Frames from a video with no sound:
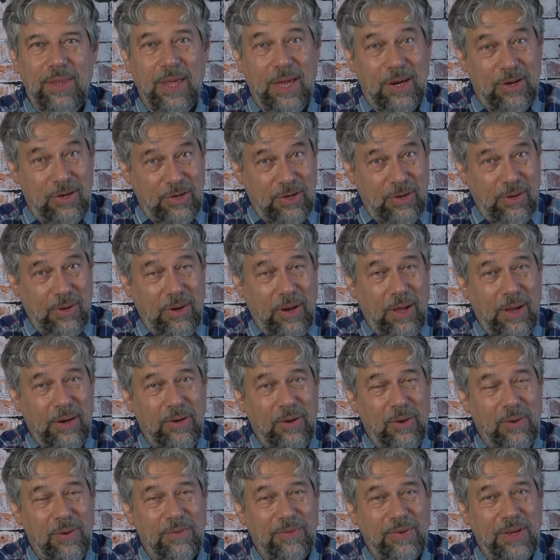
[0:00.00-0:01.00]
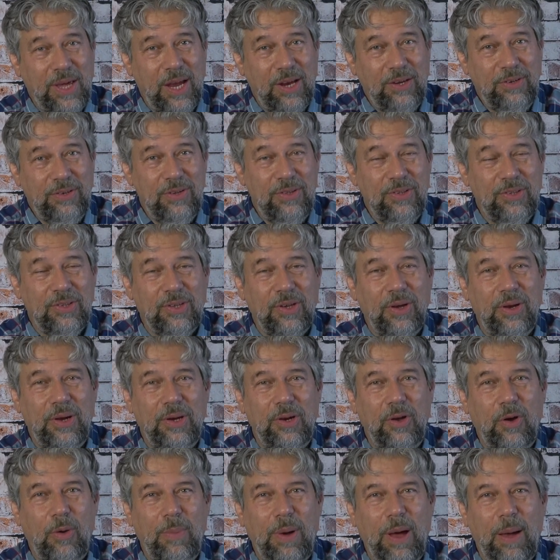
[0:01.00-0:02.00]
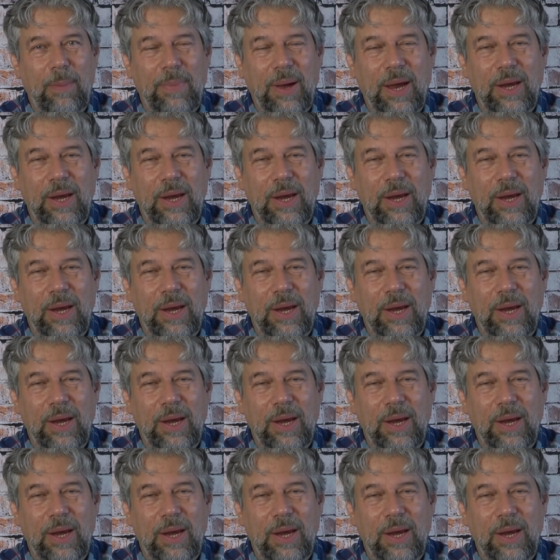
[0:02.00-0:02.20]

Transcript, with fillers: then turn on notifications so you know about